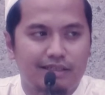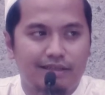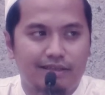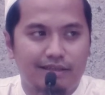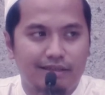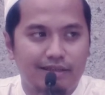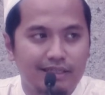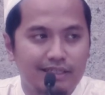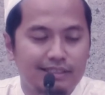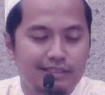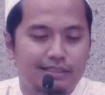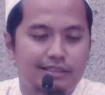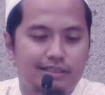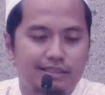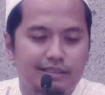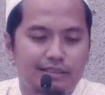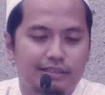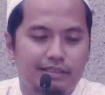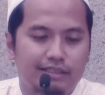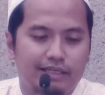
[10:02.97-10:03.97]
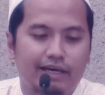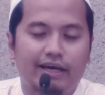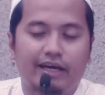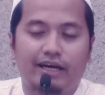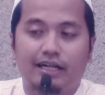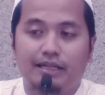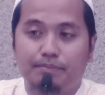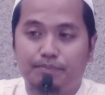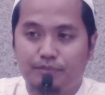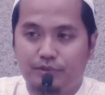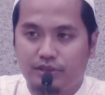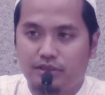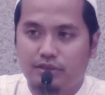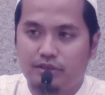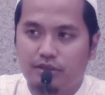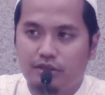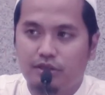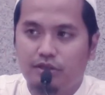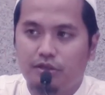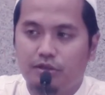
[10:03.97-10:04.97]
this helps
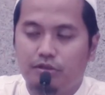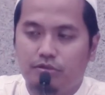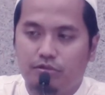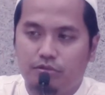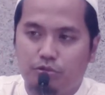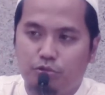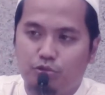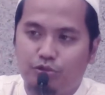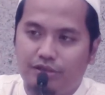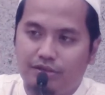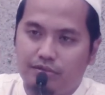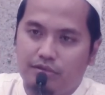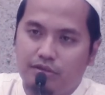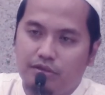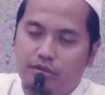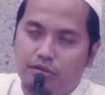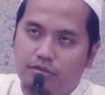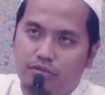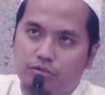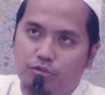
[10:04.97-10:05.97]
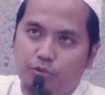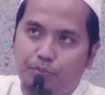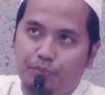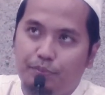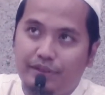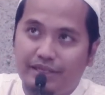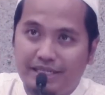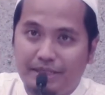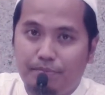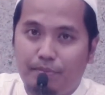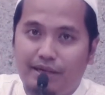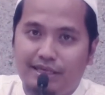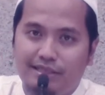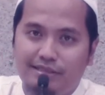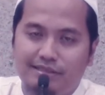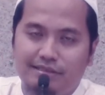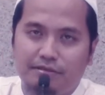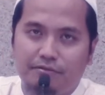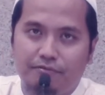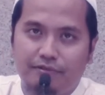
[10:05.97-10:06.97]
to
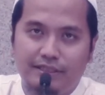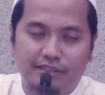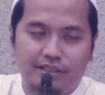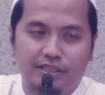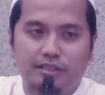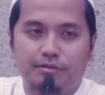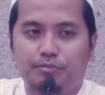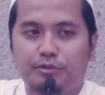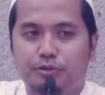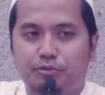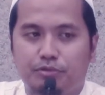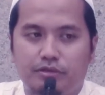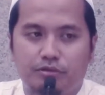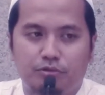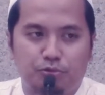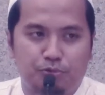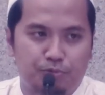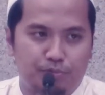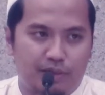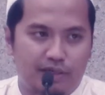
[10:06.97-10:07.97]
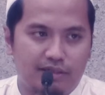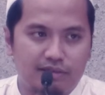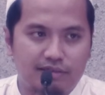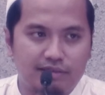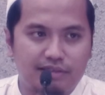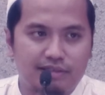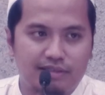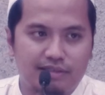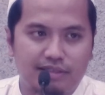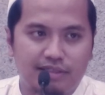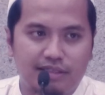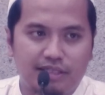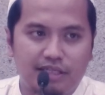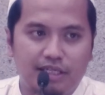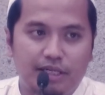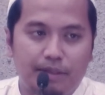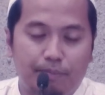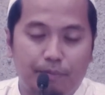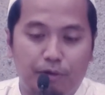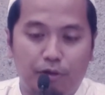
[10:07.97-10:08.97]
minimize the friction between two partners.
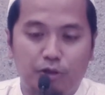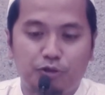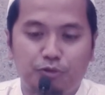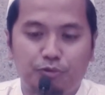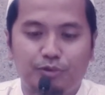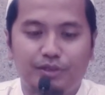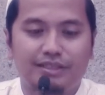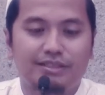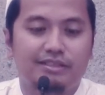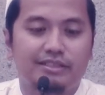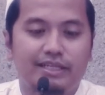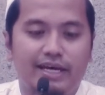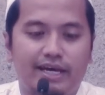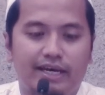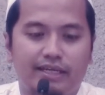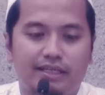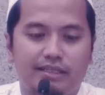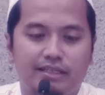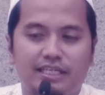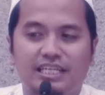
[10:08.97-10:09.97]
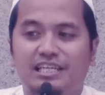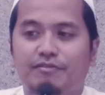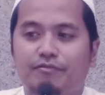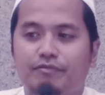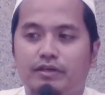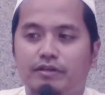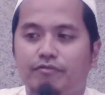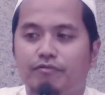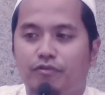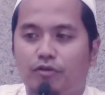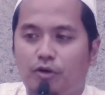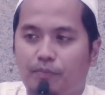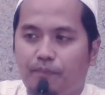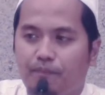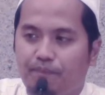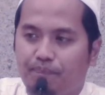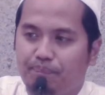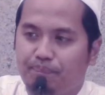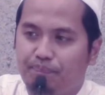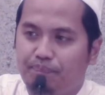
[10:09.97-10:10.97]
Because we understand, even
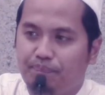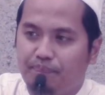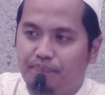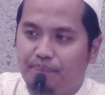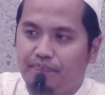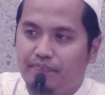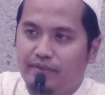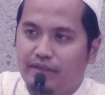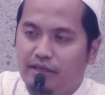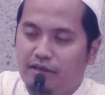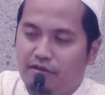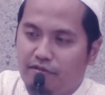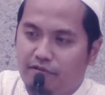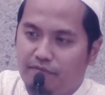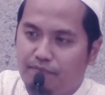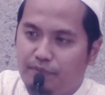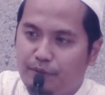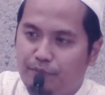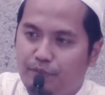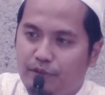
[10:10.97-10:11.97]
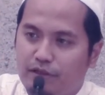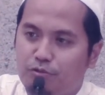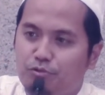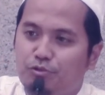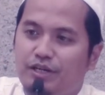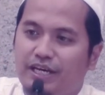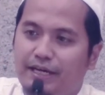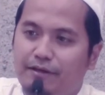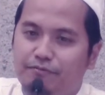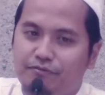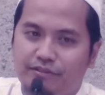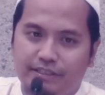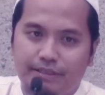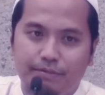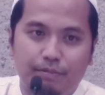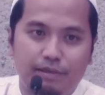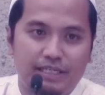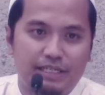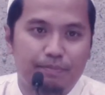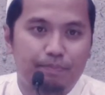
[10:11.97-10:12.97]
from people who have
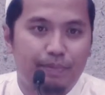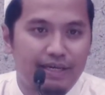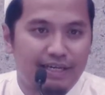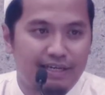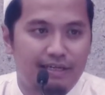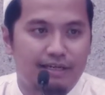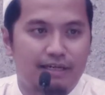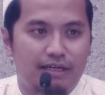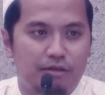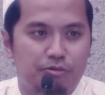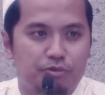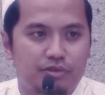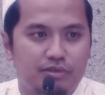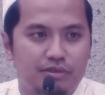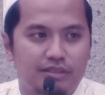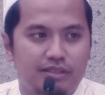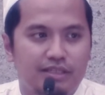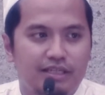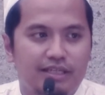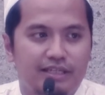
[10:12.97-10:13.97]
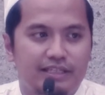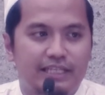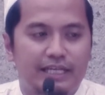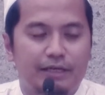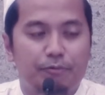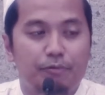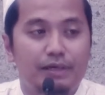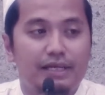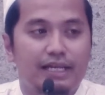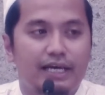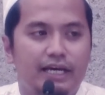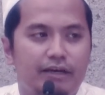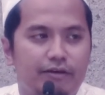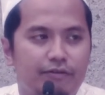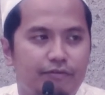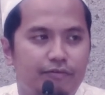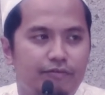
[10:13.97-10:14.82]
similar backgrounds, they will have